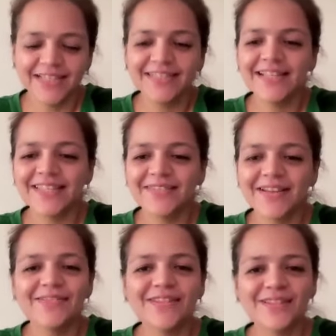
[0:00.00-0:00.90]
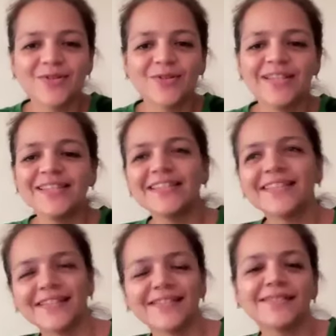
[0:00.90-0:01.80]
That's why we restore easy
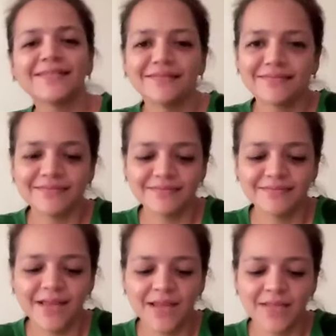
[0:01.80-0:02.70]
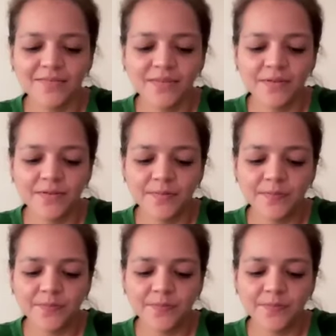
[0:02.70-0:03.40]
thing as fear.